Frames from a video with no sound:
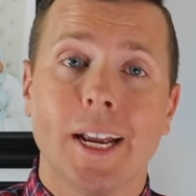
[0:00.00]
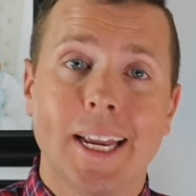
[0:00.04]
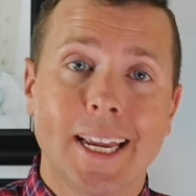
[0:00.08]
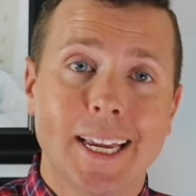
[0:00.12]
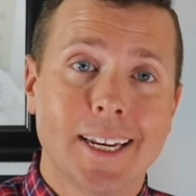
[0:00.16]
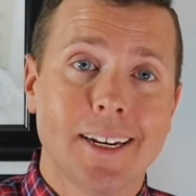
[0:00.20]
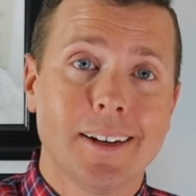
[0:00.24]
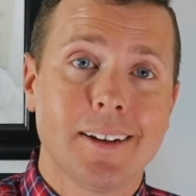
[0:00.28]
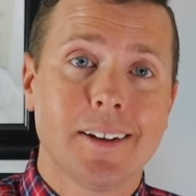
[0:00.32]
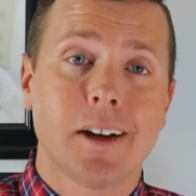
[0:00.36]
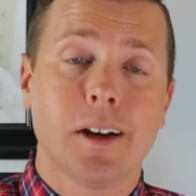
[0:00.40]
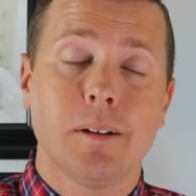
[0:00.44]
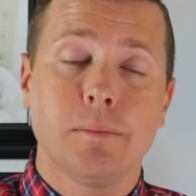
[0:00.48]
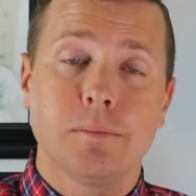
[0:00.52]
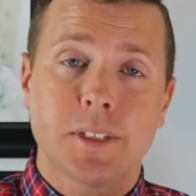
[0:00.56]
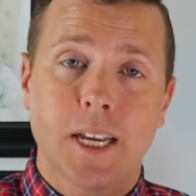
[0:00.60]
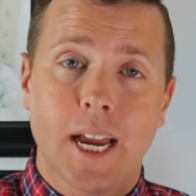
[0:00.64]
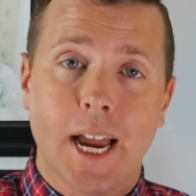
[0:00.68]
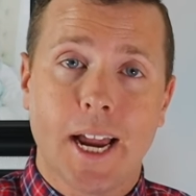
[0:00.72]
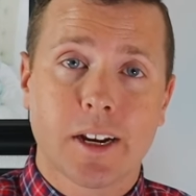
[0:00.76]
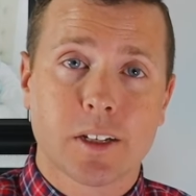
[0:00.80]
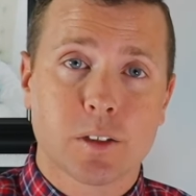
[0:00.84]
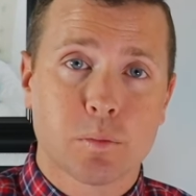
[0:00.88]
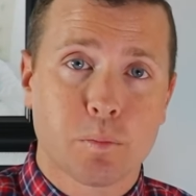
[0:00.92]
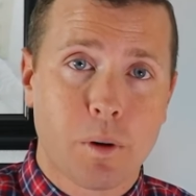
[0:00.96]
income
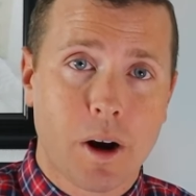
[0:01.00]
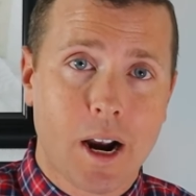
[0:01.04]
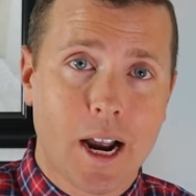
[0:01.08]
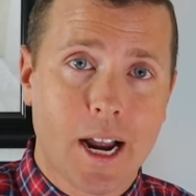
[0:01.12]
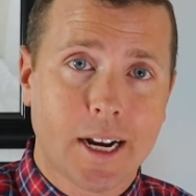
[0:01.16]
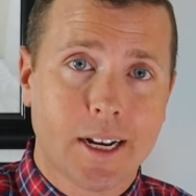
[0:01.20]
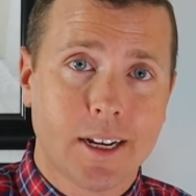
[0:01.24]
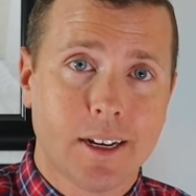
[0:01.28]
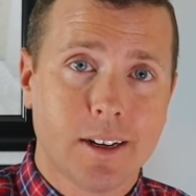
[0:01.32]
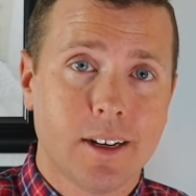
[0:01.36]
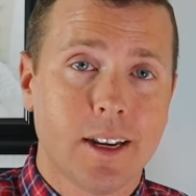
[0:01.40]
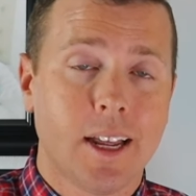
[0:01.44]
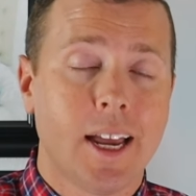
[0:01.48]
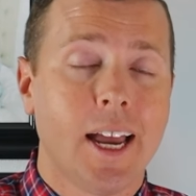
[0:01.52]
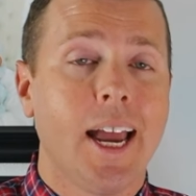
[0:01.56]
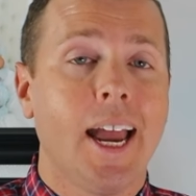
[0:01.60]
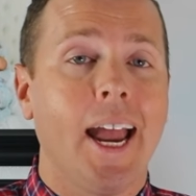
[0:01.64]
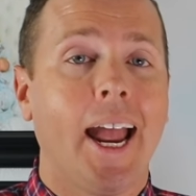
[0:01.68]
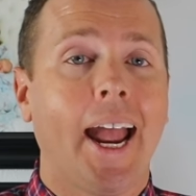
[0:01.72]
tax bracket